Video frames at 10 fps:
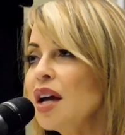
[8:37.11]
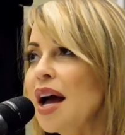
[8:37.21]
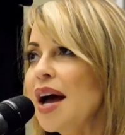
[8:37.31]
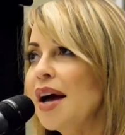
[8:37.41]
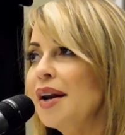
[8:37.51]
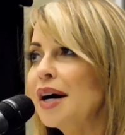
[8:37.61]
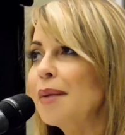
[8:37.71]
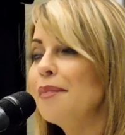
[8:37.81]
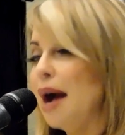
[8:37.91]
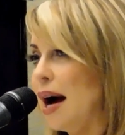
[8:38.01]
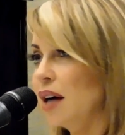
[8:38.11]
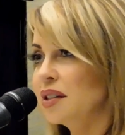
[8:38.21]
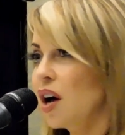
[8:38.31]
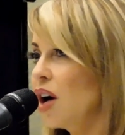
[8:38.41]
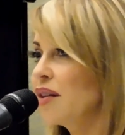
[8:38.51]
And a
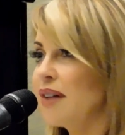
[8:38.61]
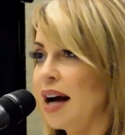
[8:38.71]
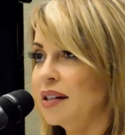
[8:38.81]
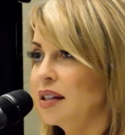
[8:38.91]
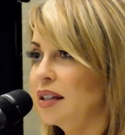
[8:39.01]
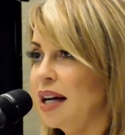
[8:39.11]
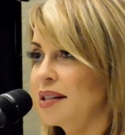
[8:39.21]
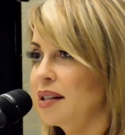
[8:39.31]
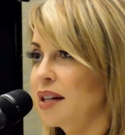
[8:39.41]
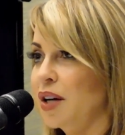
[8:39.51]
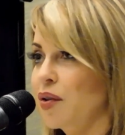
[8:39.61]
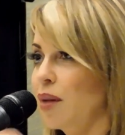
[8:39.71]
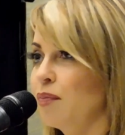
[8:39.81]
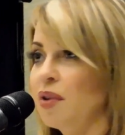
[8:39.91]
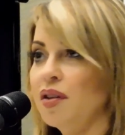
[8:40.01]
ton of acting classes. I grew
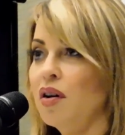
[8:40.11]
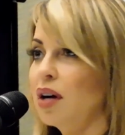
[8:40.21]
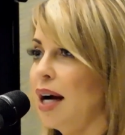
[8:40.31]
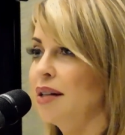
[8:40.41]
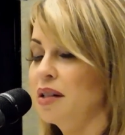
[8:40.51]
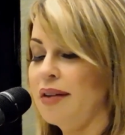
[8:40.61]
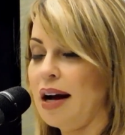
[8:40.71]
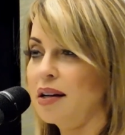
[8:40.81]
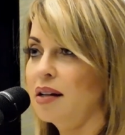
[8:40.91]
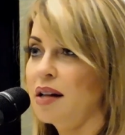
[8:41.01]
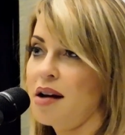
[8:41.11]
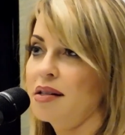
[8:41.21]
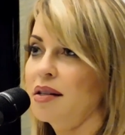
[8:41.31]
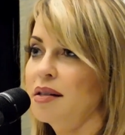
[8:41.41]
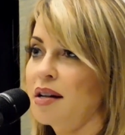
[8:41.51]
up with all kinds of acting
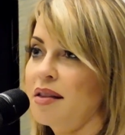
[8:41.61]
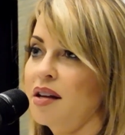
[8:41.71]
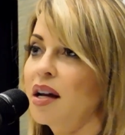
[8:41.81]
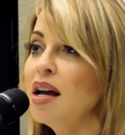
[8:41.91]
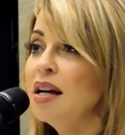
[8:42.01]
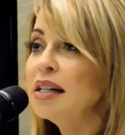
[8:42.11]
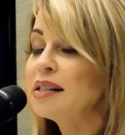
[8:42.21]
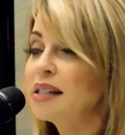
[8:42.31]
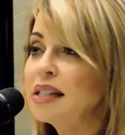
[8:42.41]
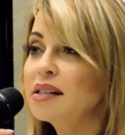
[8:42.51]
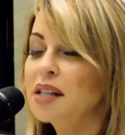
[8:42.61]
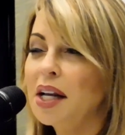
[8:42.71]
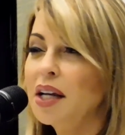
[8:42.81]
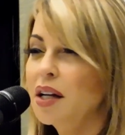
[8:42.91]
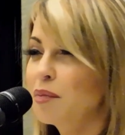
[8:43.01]
classes, and I think scene study
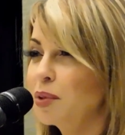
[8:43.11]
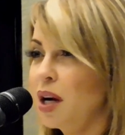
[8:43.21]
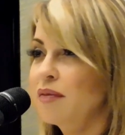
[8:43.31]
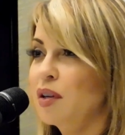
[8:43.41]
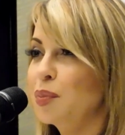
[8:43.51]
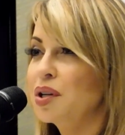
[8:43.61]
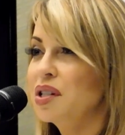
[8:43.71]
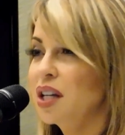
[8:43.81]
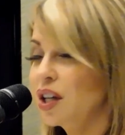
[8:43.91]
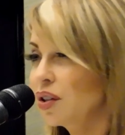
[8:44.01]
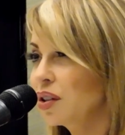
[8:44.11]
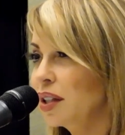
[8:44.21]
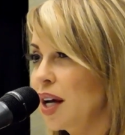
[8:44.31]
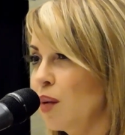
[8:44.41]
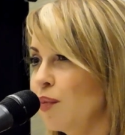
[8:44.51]
and improv are
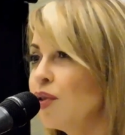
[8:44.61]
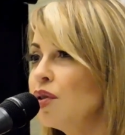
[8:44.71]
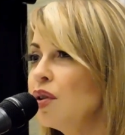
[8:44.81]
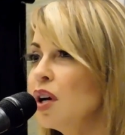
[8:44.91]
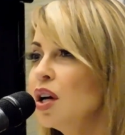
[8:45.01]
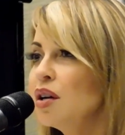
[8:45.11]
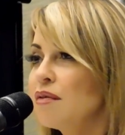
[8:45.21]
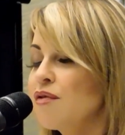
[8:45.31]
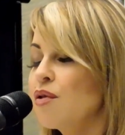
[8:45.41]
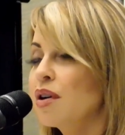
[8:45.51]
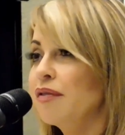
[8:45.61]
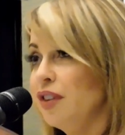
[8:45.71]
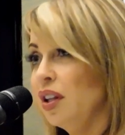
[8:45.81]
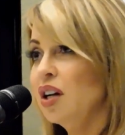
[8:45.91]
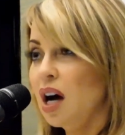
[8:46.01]
particularly helpful for
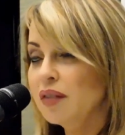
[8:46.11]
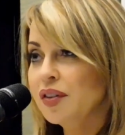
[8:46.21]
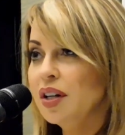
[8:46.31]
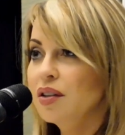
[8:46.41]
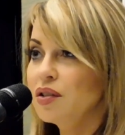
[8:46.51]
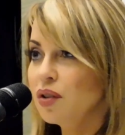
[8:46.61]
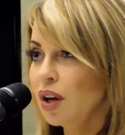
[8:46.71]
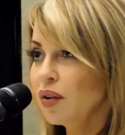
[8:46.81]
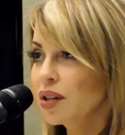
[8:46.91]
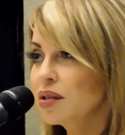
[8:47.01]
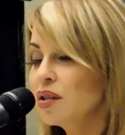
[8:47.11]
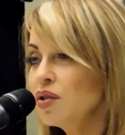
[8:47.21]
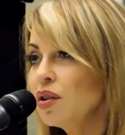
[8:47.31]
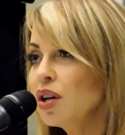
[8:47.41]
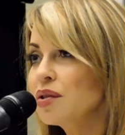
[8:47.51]
feeling confident in the studio, because the
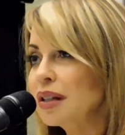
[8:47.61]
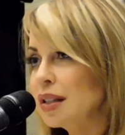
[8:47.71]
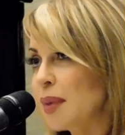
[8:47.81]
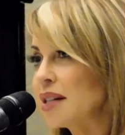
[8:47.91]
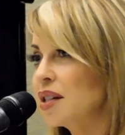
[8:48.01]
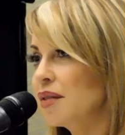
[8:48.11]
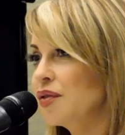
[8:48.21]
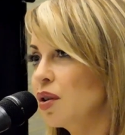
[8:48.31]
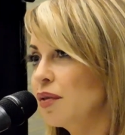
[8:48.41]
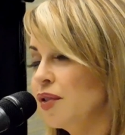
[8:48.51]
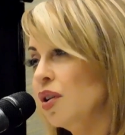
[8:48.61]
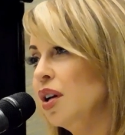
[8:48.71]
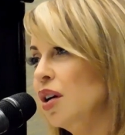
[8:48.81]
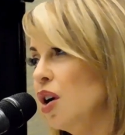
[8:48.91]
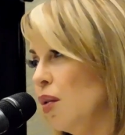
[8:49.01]
studio is expensive, so if you're going
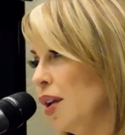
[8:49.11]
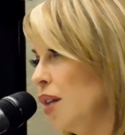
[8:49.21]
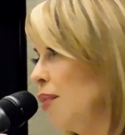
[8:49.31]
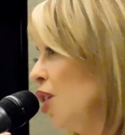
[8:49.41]
to go in and be